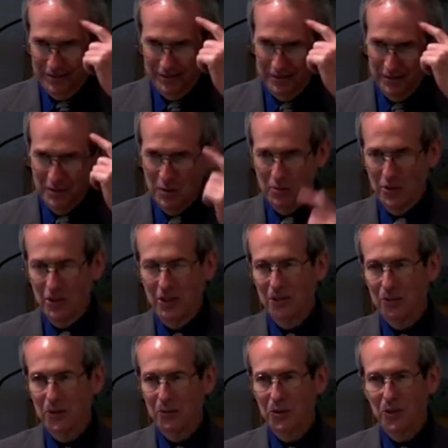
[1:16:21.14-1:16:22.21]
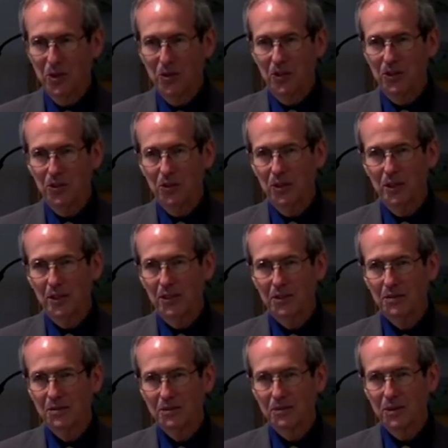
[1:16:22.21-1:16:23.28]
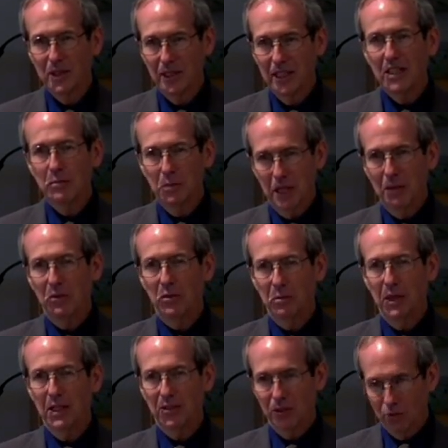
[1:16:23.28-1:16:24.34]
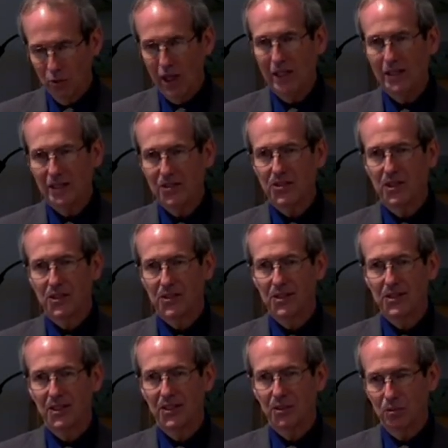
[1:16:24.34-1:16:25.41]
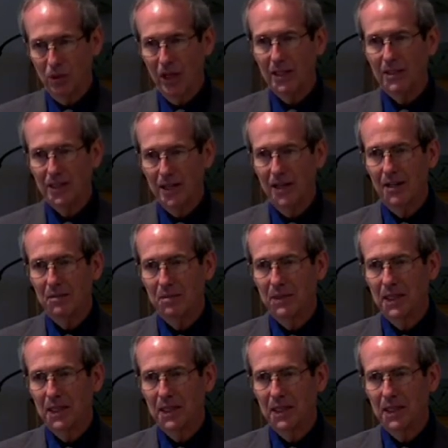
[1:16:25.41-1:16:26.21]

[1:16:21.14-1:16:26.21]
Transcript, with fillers: what, we're, what we're going through here. We need to be able to make the right decisions at the right time,